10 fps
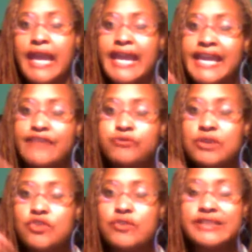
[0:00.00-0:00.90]
If
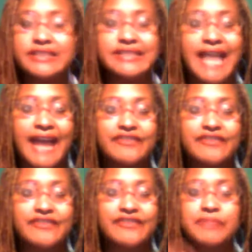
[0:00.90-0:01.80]
we're going to dive
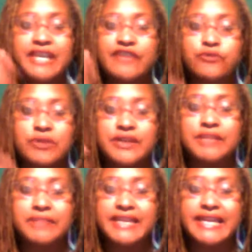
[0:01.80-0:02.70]
deep, if we're
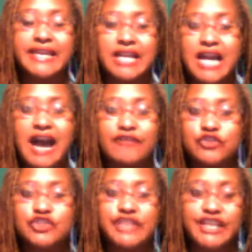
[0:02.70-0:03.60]
going to begin a
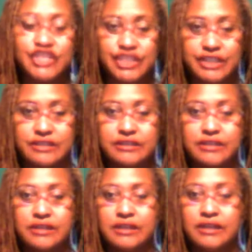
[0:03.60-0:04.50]
conversation
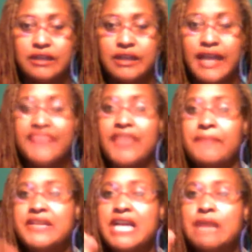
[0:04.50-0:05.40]

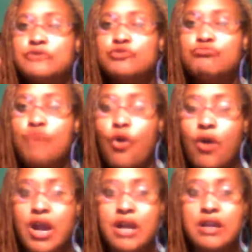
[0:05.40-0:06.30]
that becomes
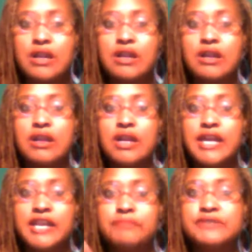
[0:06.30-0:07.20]
more
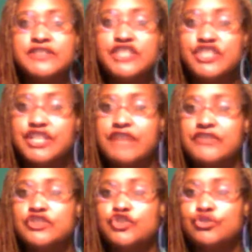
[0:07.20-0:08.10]
in a position of
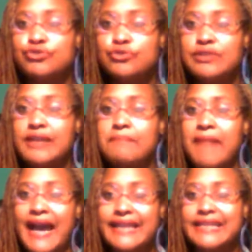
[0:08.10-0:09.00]
us truly
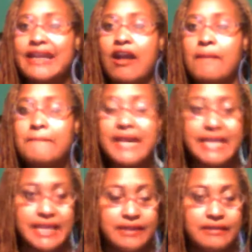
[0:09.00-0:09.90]
minding our
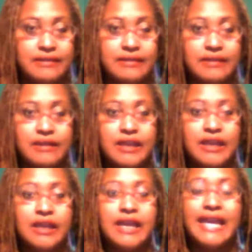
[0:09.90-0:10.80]
money,
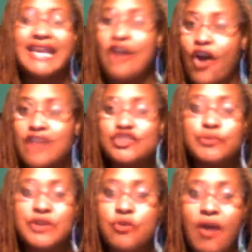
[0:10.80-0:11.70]
it also
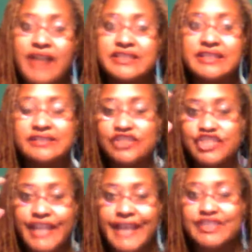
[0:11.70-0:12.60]
requires us to
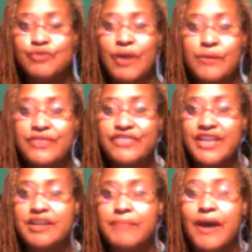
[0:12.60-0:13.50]
change the way we
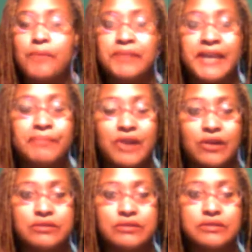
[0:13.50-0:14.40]
think about people.